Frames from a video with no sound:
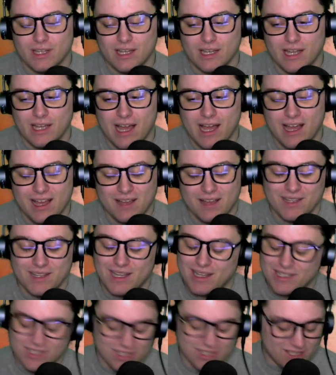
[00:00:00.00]

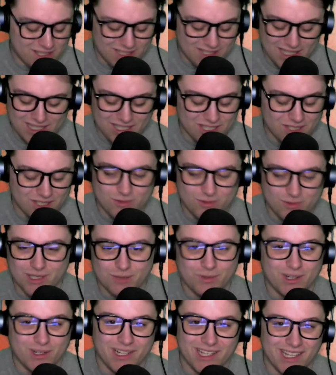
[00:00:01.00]
I just really
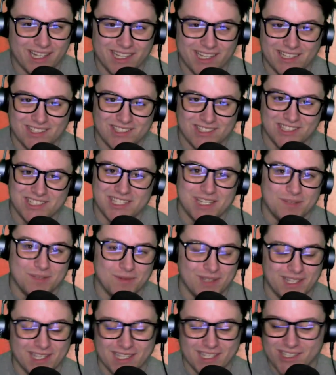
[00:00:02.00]
want to get into shape
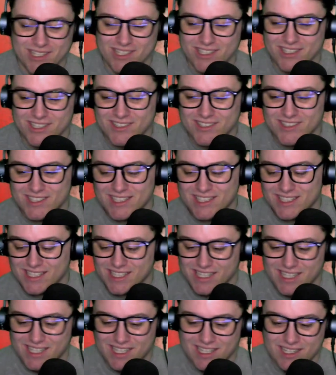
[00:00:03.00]
again, you know.
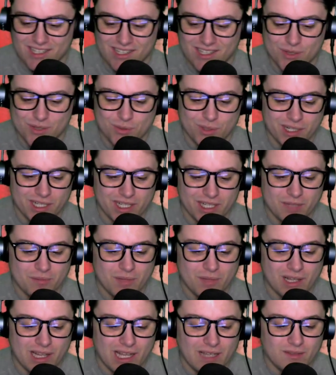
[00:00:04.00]
I want to get
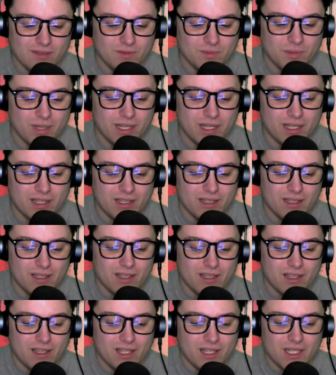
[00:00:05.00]
my life back.
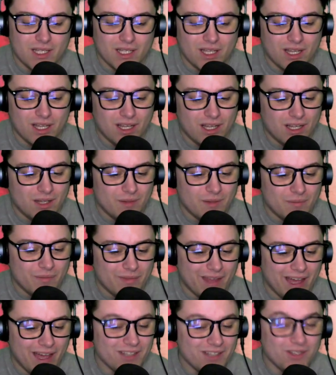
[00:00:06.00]
I
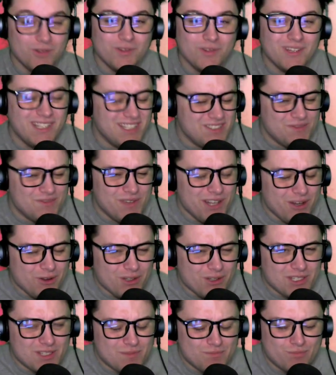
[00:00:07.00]
don't know, this
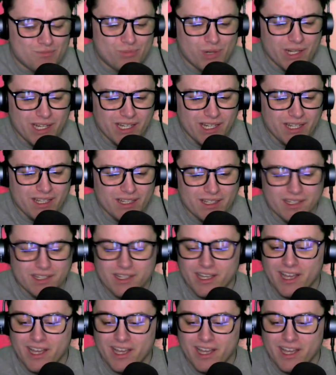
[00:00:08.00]
video is pretty